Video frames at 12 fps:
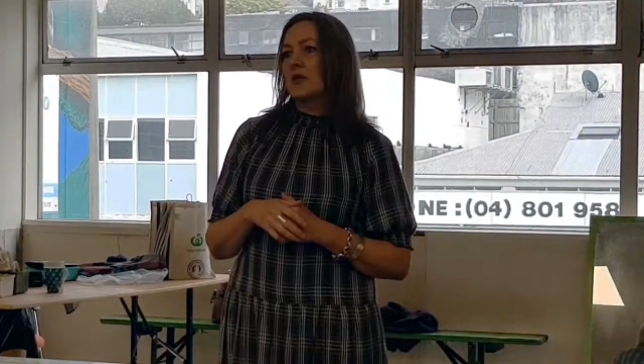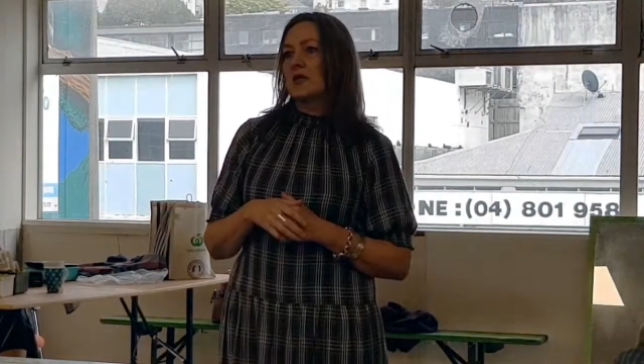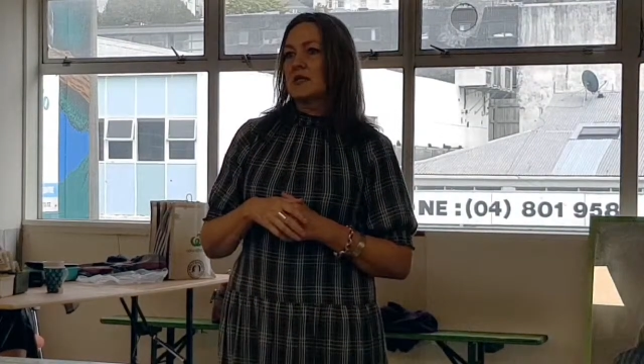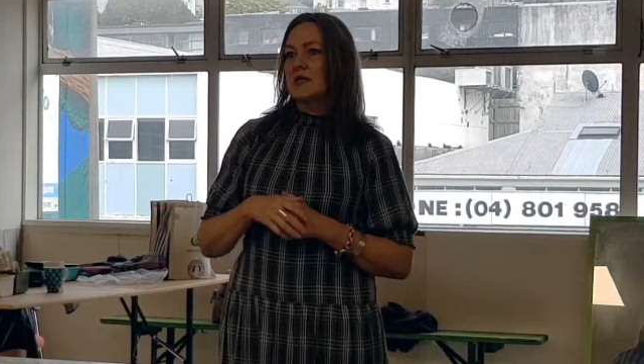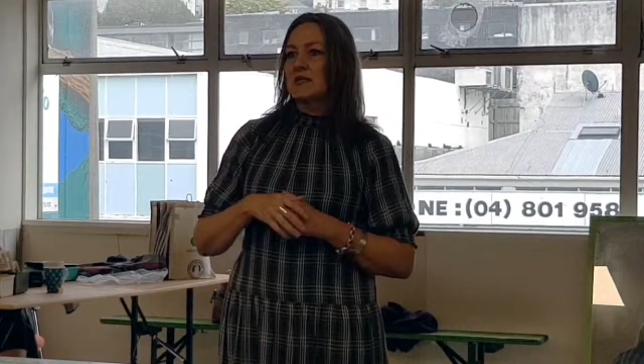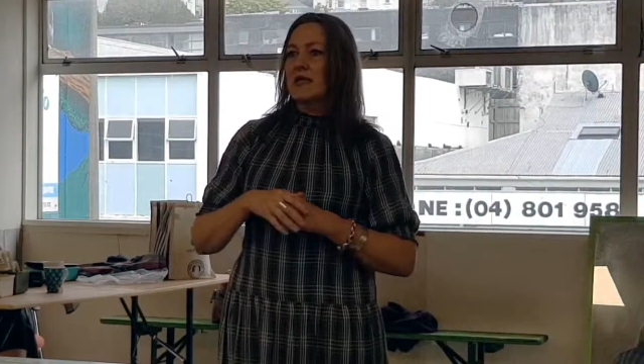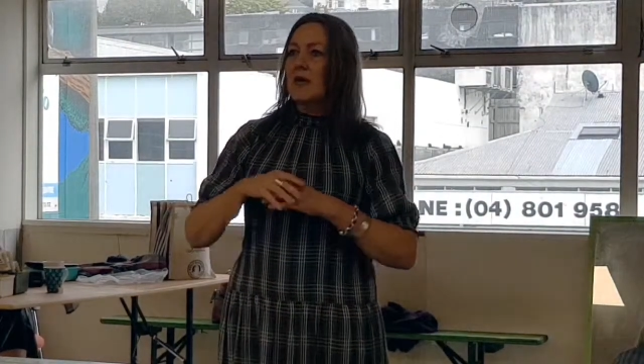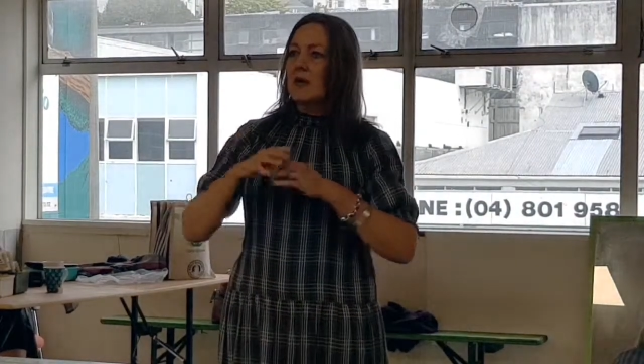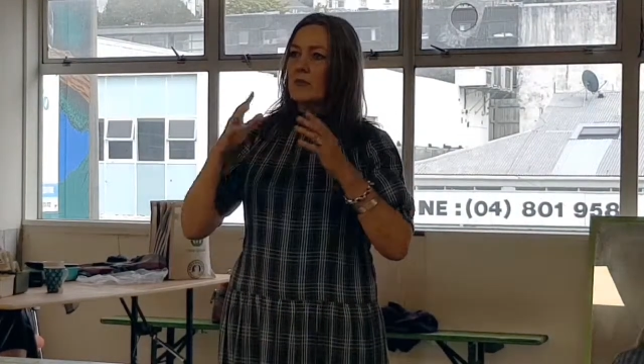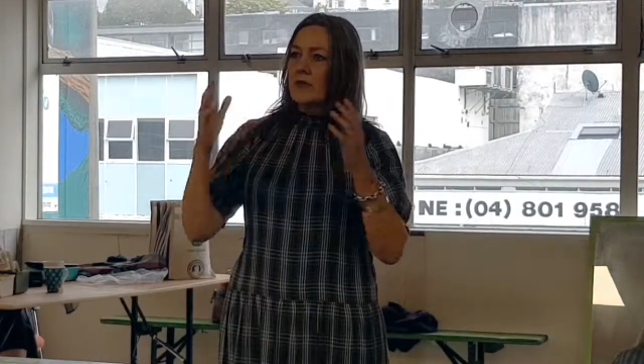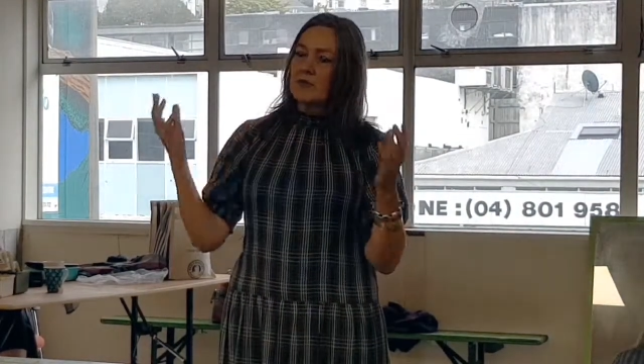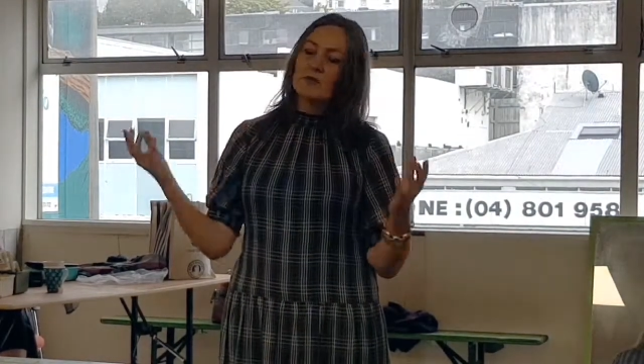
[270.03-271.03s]
and it's now
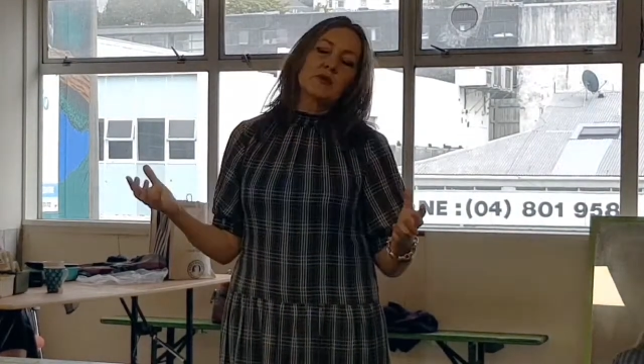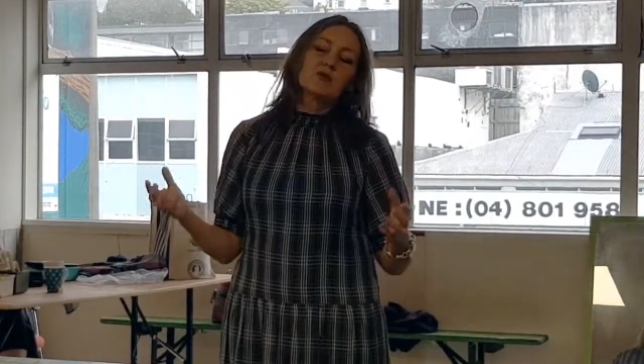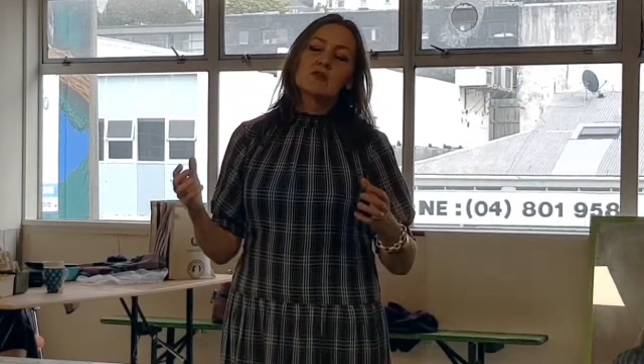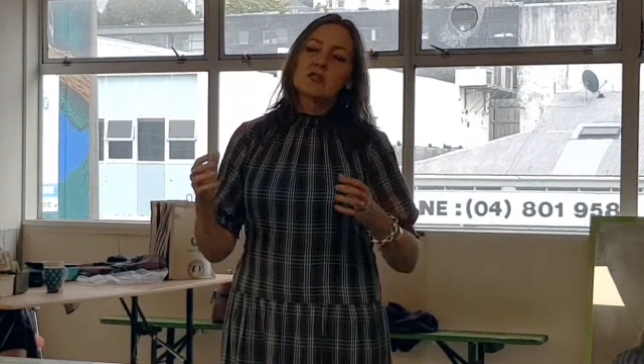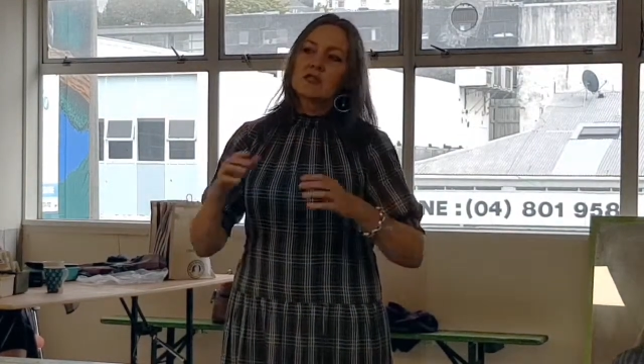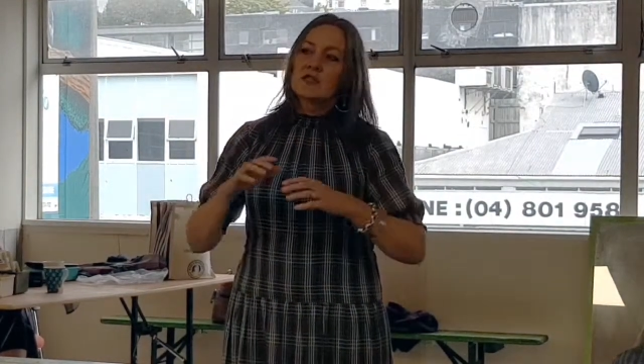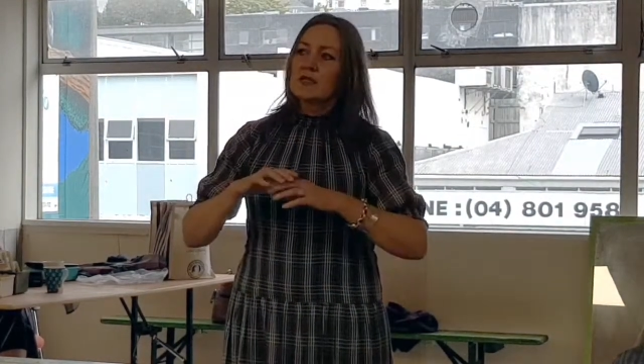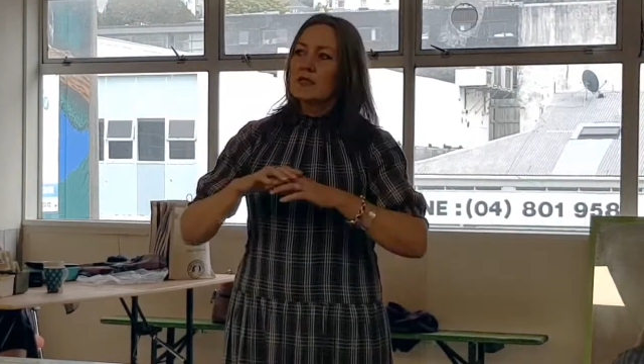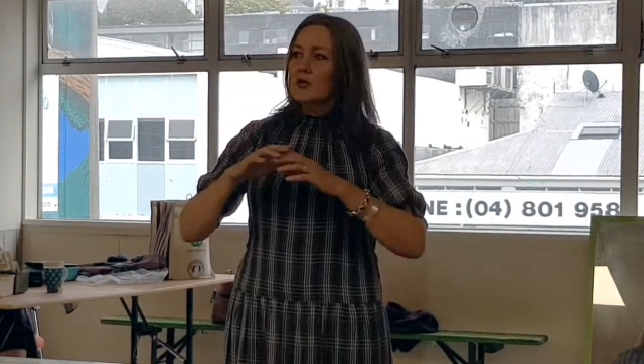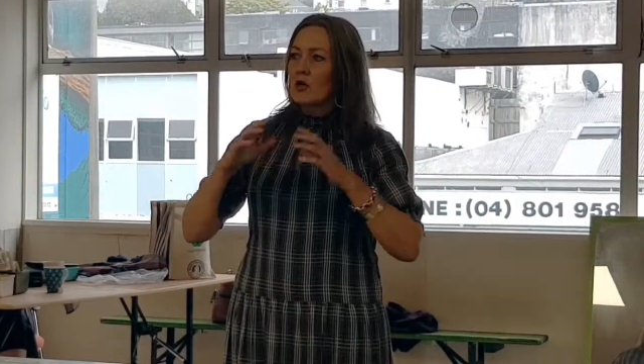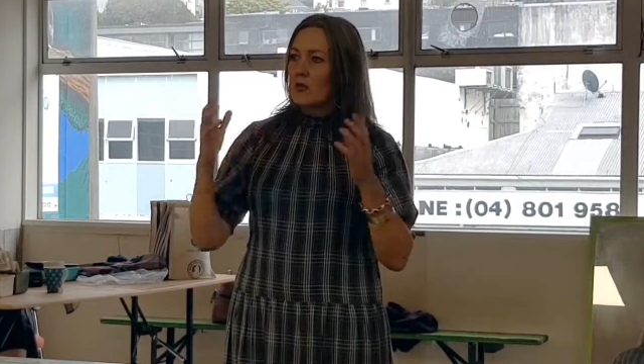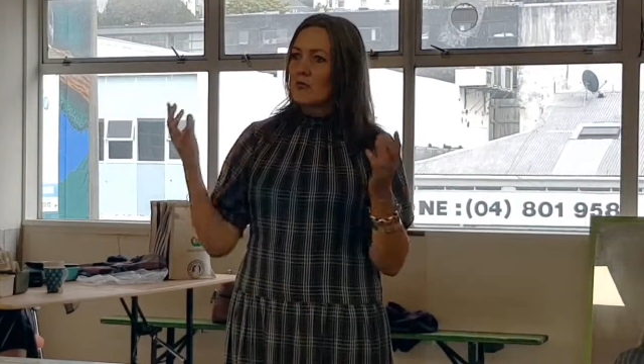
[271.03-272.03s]
being built into their
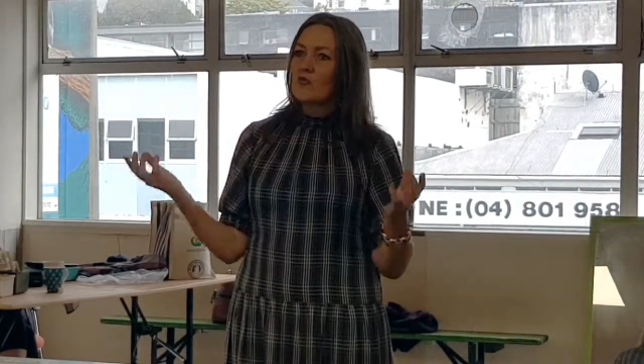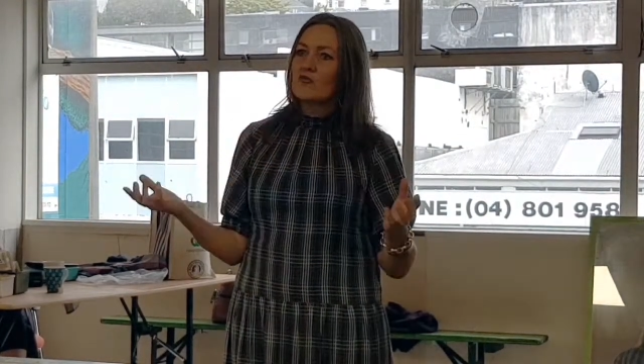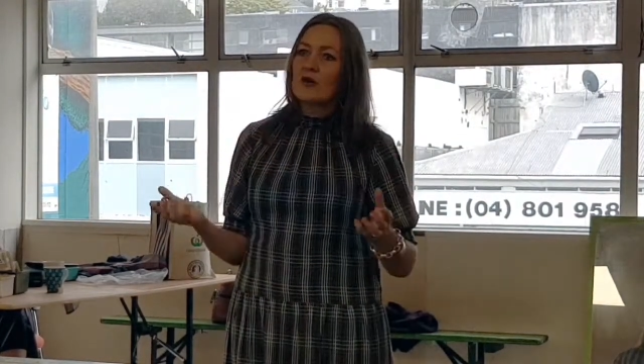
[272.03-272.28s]
global